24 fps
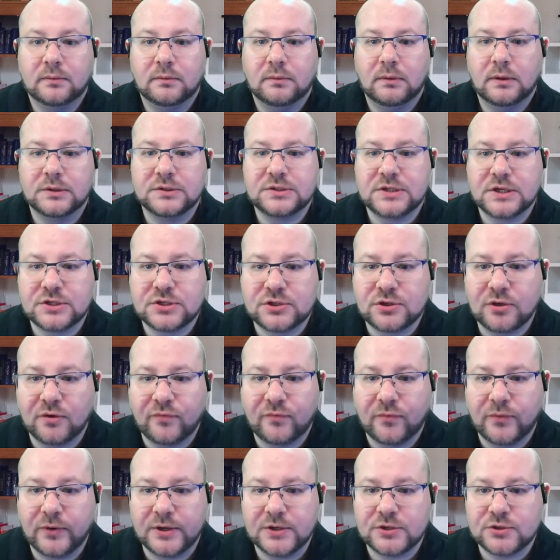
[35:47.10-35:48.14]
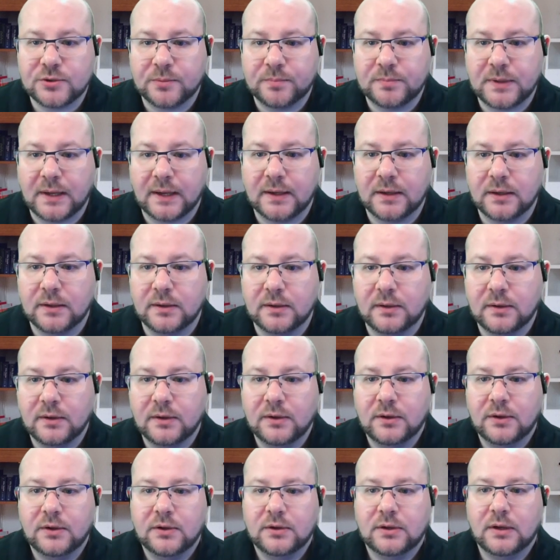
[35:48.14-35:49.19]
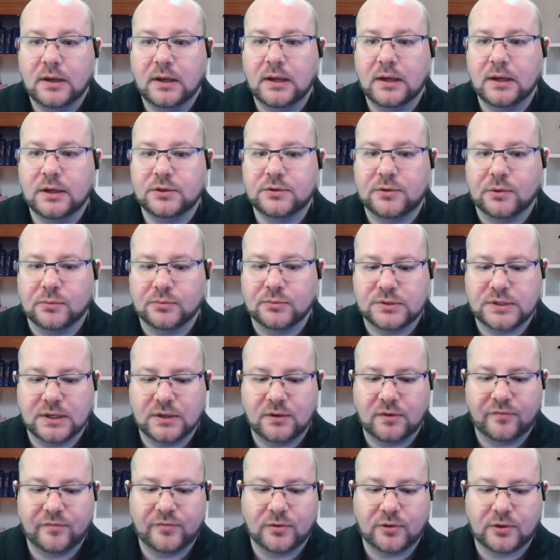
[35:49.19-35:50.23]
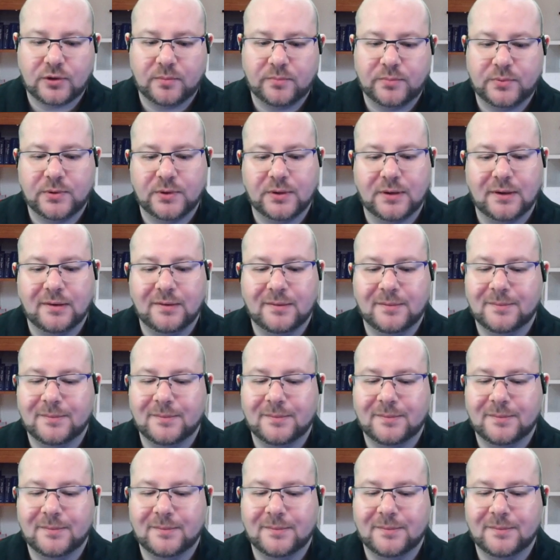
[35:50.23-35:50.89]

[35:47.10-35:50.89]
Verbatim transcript: It says software is updating. Uh, don't turn off your computer.